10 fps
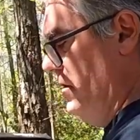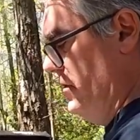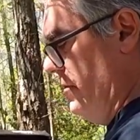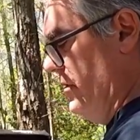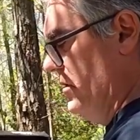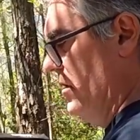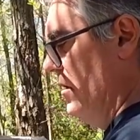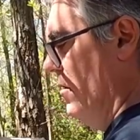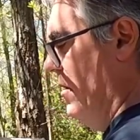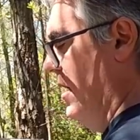So I'm just going to
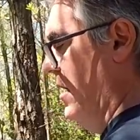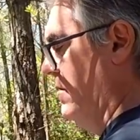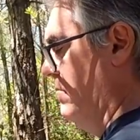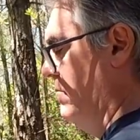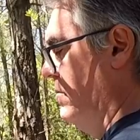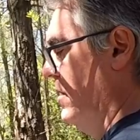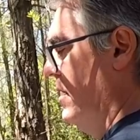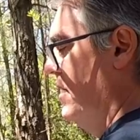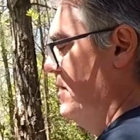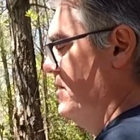go ahead and
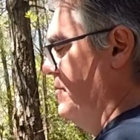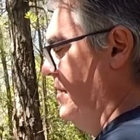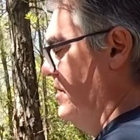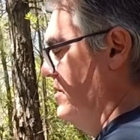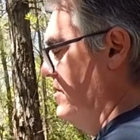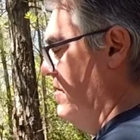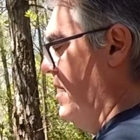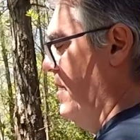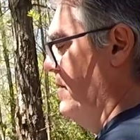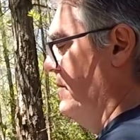spin this
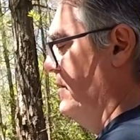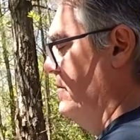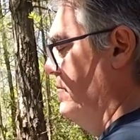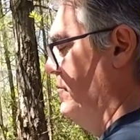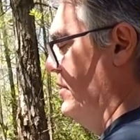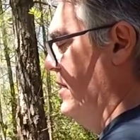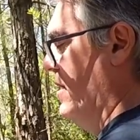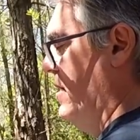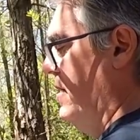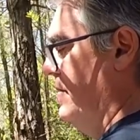around and put that
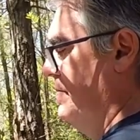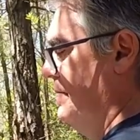on.